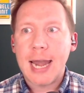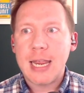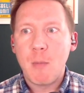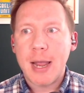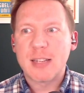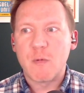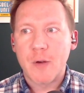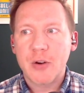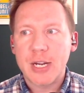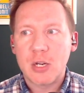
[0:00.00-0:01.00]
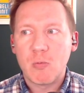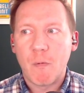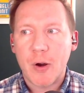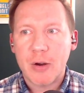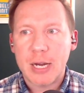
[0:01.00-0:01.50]
he makes very,
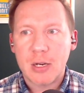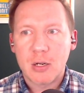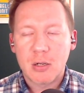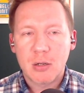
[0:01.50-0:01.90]
very